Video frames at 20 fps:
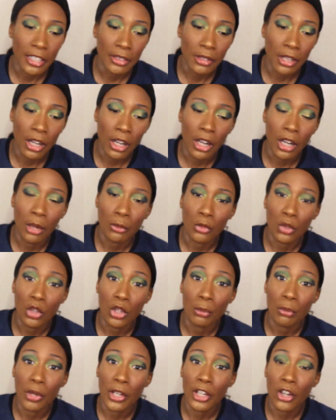it, um, you
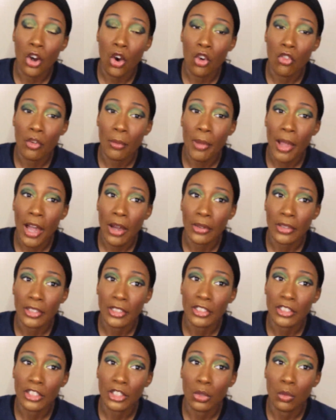can put it over powder
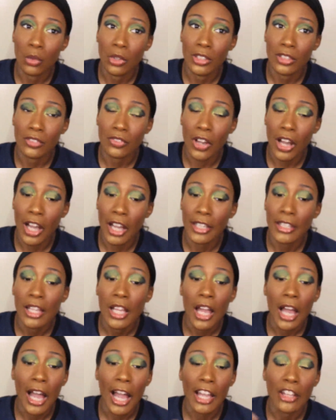and it still works fine
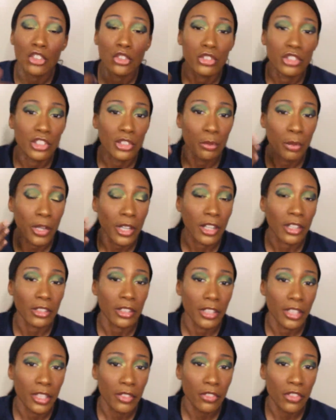I usually just put it
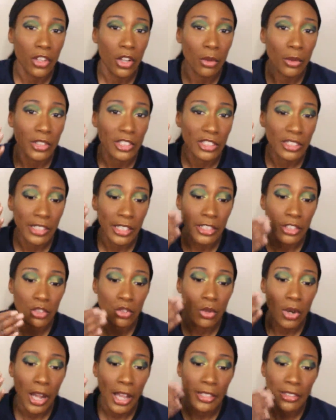underneath though and just let it
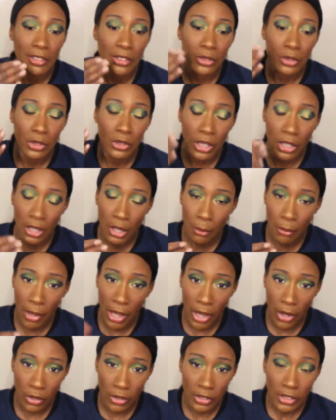dry to um,
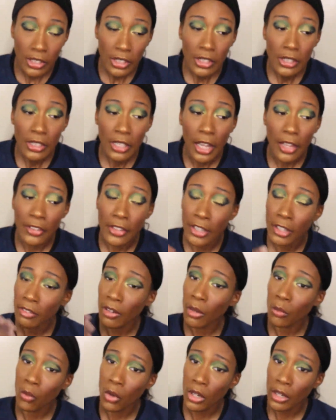powder and then if
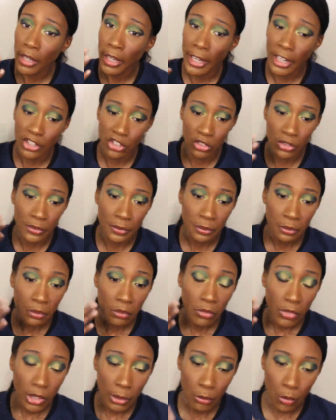I want an extra
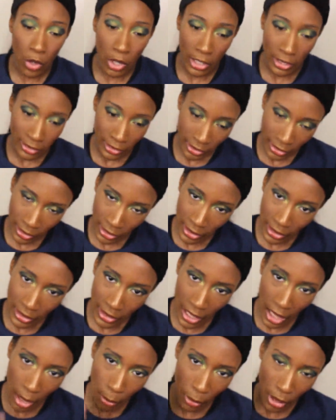bronze look
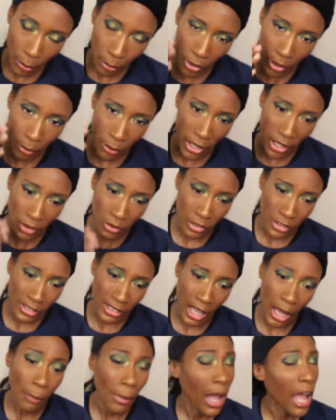I might put a powder on
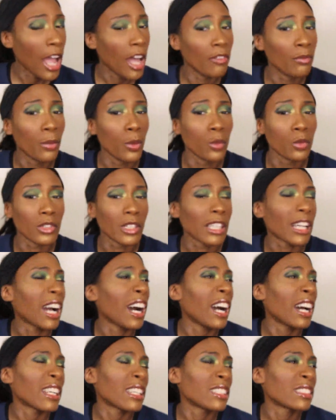top I have Punta
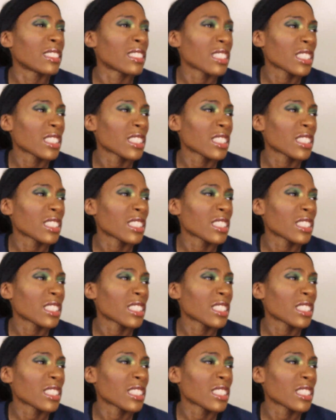Cana